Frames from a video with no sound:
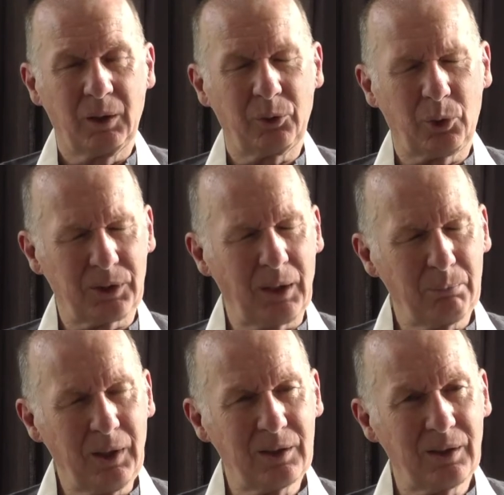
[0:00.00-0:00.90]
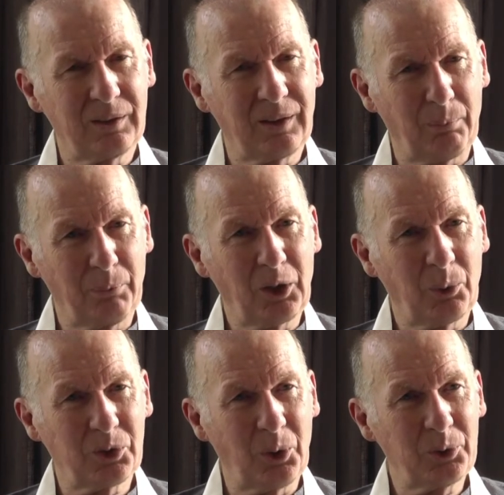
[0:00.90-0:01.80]
Of course, that means that that
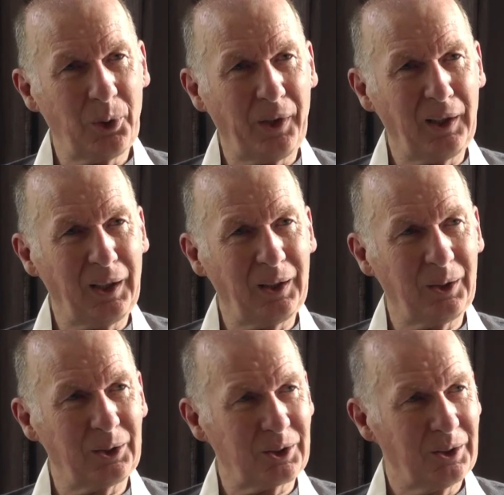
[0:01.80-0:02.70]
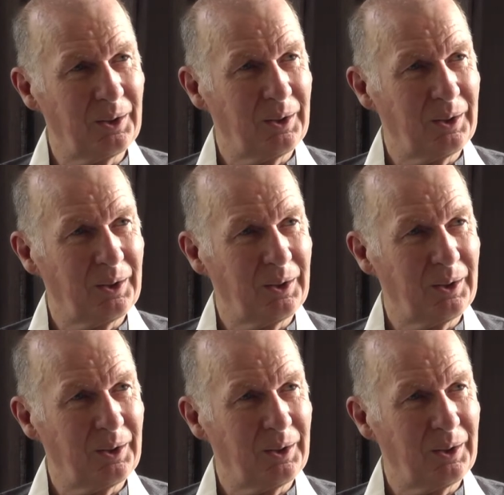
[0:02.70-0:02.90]
monk was also thinking that